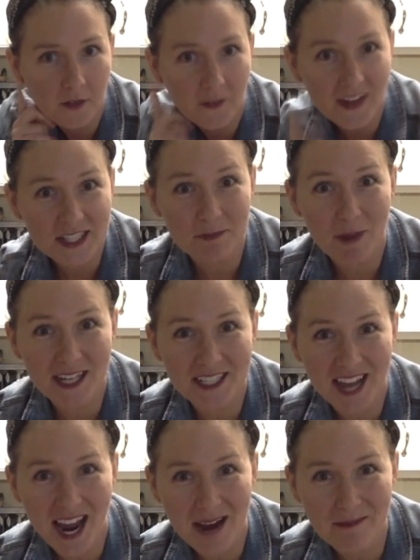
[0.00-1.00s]
That's my
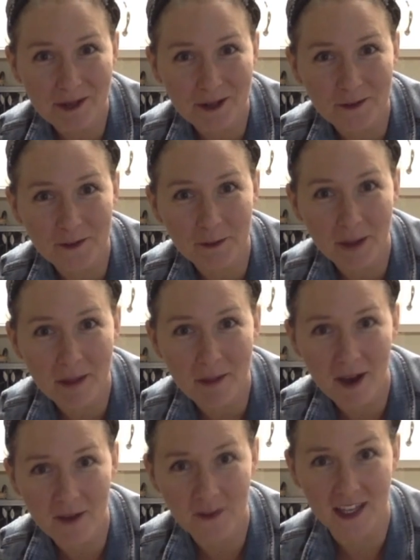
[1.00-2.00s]
timer for my
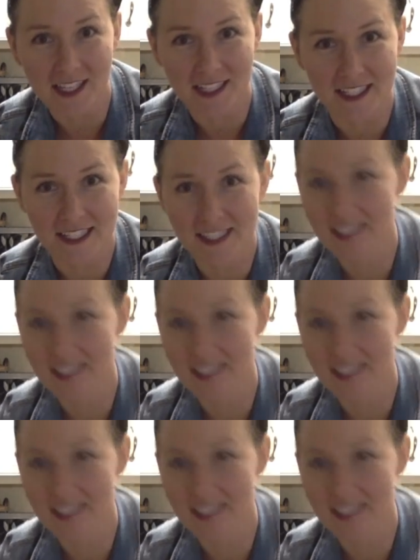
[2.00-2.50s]
muffins.